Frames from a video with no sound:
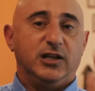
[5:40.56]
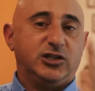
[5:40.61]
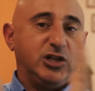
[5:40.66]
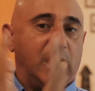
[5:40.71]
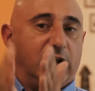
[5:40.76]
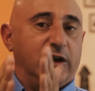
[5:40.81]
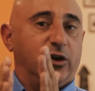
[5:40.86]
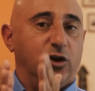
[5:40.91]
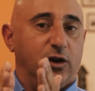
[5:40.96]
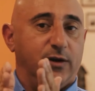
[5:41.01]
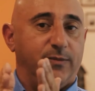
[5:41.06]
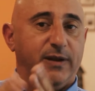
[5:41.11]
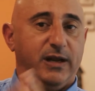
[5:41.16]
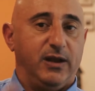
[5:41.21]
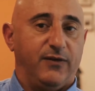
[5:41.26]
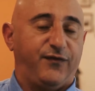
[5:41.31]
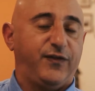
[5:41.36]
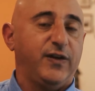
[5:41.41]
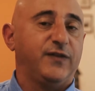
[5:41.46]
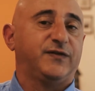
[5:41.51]
It's only going to
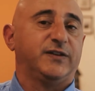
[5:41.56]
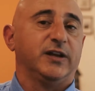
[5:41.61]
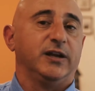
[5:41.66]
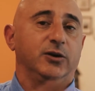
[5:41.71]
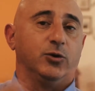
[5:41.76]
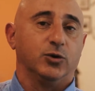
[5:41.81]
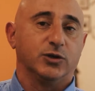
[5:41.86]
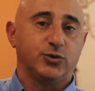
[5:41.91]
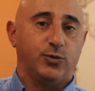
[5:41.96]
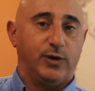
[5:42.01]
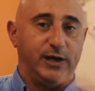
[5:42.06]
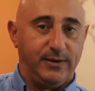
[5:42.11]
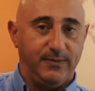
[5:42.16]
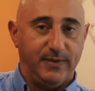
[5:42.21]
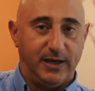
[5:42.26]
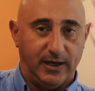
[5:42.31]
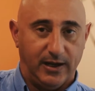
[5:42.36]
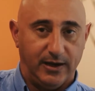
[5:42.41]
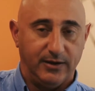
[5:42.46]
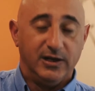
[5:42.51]
be a 15 or 20
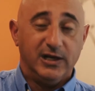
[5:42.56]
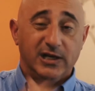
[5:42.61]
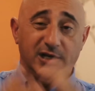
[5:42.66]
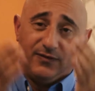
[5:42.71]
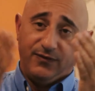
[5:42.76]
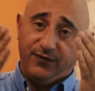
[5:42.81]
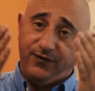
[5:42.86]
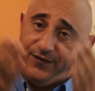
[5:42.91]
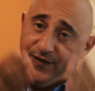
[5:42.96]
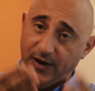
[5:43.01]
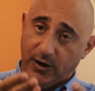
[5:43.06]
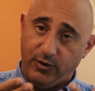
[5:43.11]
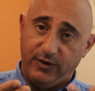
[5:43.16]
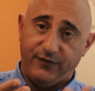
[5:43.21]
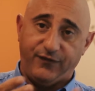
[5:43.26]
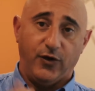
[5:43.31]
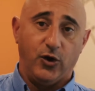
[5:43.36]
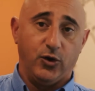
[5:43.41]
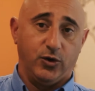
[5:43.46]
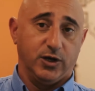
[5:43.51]
minute,
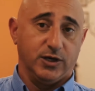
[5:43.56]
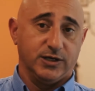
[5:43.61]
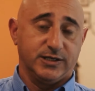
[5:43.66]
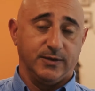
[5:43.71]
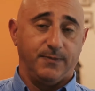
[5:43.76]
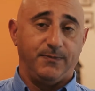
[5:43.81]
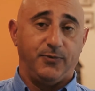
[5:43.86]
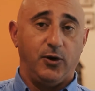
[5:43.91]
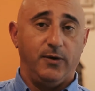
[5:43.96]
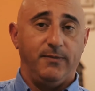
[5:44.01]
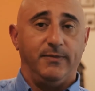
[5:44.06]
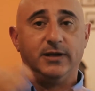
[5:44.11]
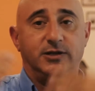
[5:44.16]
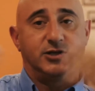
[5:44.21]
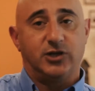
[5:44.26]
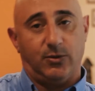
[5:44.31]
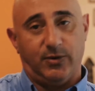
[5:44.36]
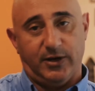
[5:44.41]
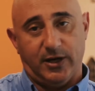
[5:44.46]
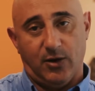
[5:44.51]
very focused
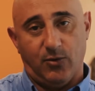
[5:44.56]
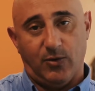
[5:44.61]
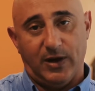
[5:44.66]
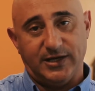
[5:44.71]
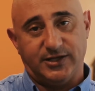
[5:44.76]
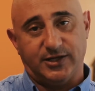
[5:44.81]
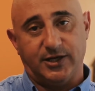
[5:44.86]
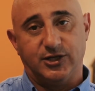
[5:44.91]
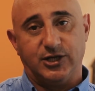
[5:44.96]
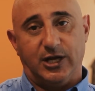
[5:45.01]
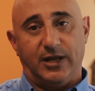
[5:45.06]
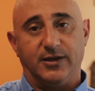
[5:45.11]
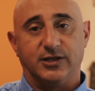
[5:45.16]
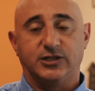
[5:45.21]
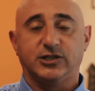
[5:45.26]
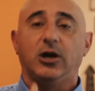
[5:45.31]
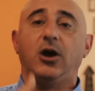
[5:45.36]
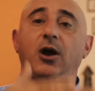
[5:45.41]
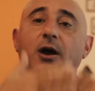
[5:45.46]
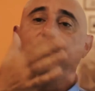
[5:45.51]
appointment, so we don't waste each
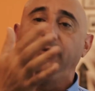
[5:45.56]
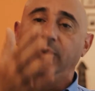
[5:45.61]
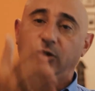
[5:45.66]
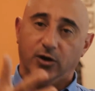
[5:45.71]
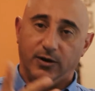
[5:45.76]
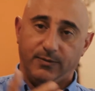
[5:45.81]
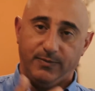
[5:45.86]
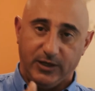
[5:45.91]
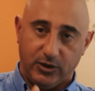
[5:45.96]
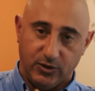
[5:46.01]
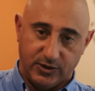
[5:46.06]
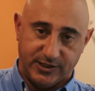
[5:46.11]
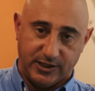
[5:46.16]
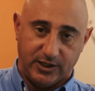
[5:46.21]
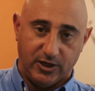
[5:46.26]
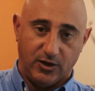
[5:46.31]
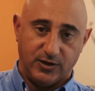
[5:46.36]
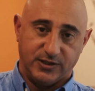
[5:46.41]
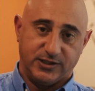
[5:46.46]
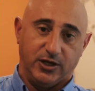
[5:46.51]
other's time. We're going to be good to
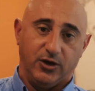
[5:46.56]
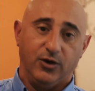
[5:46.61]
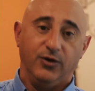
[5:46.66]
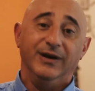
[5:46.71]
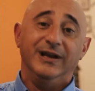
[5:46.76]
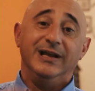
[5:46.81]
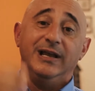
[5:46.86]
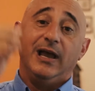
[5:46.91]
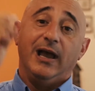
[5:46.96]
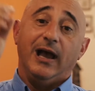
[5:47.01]
go. So